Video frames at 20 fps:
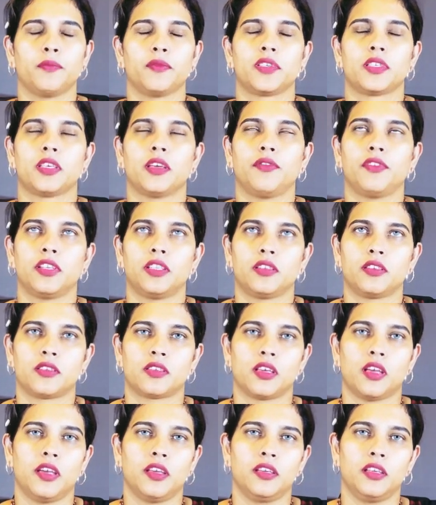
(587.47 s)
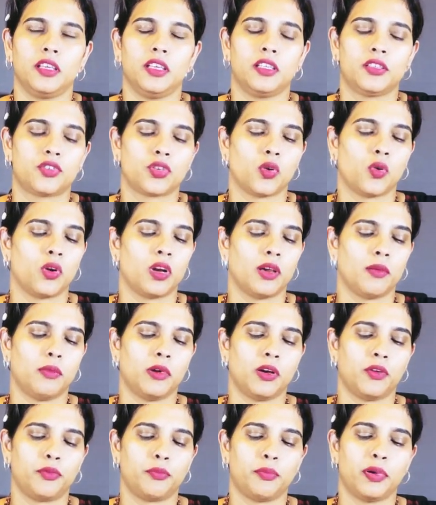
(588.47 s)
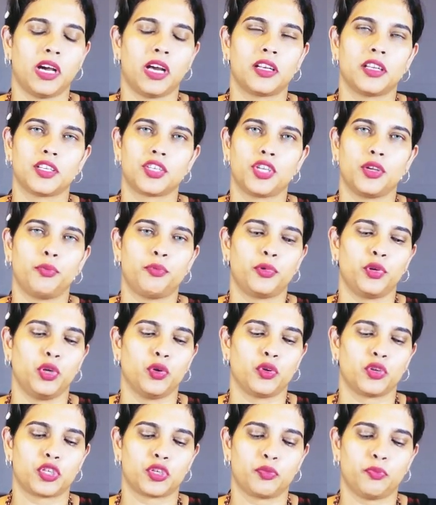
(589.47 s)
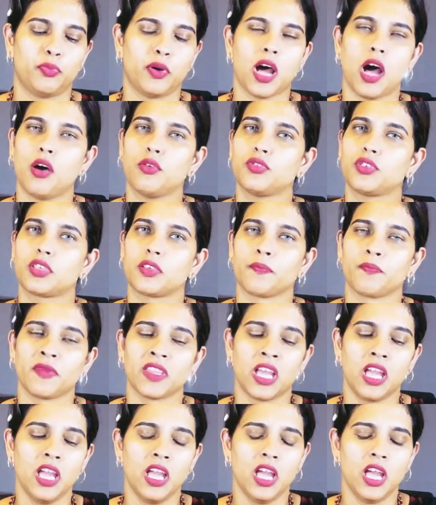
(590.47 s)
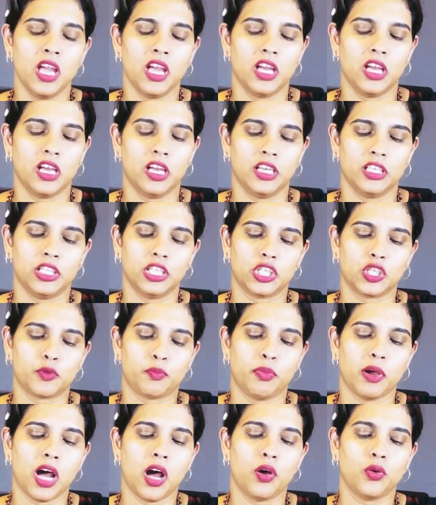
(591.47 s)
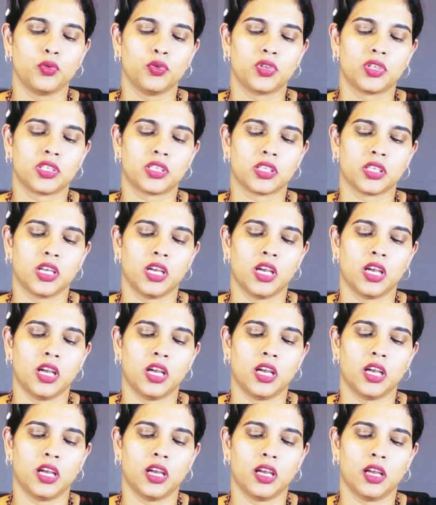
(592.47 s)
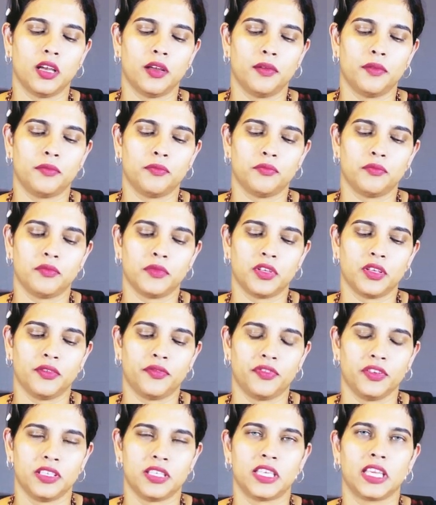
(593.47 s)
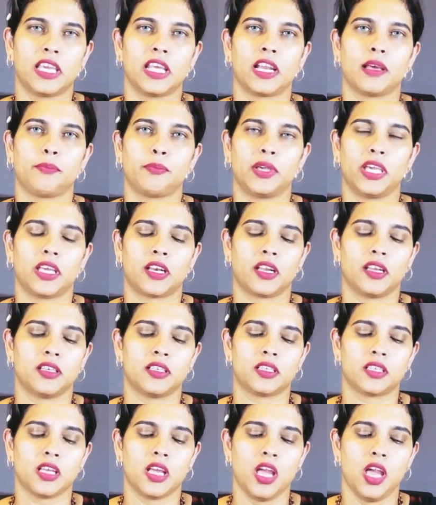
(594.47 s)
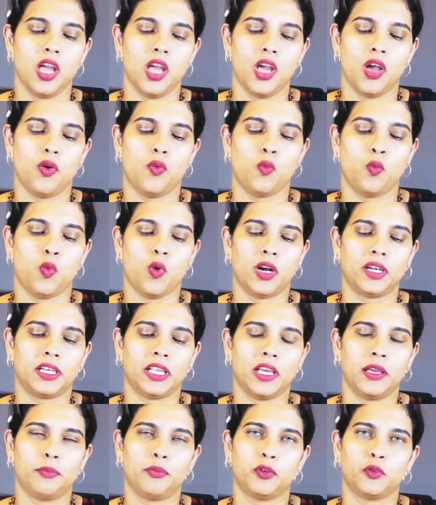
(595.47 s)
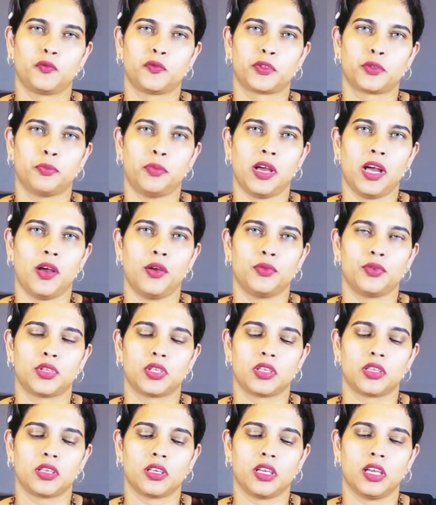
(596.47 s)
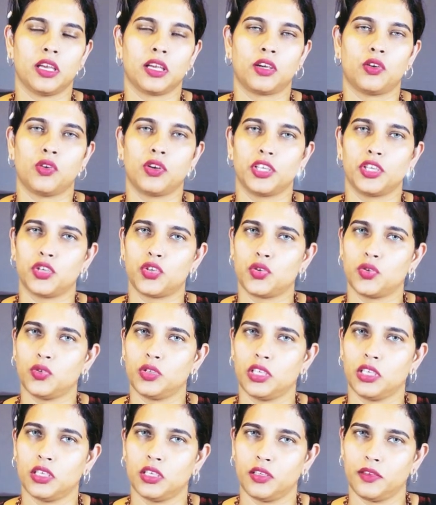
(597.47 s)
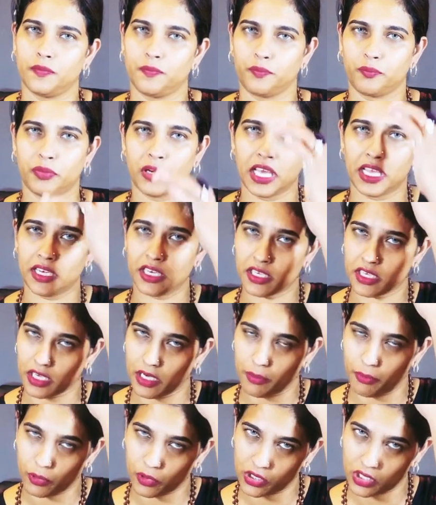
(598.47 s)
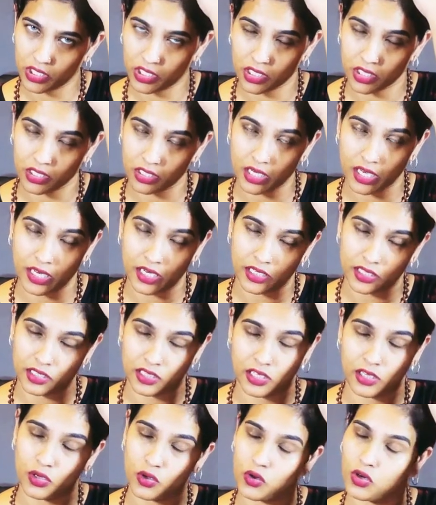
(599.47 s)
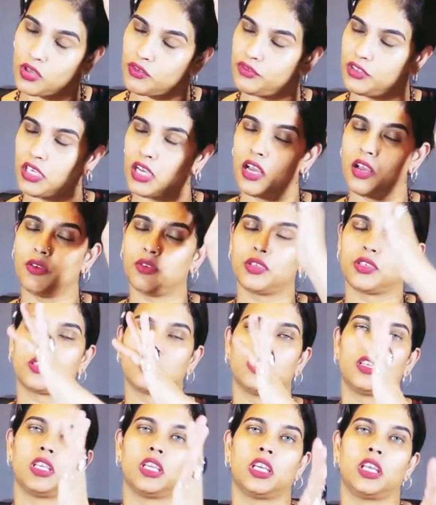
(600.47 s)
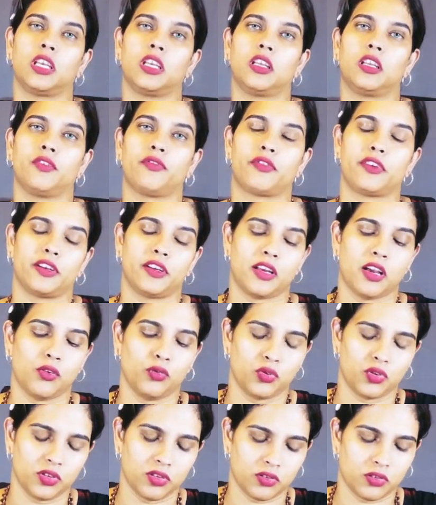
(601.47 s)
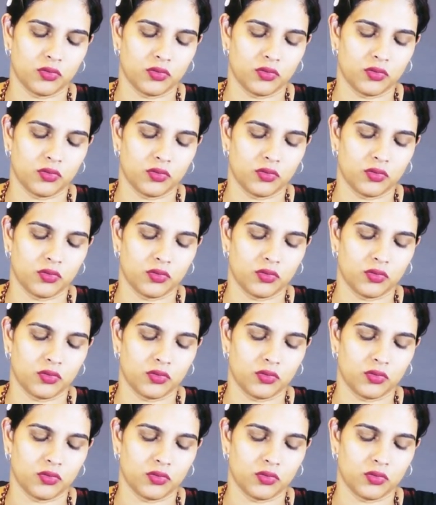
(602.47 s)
7th sign, it's all about partnership with your spouse, the spouse physical appearance, what type of spouse according to the planetary position and the lord of the house sitting in different houses,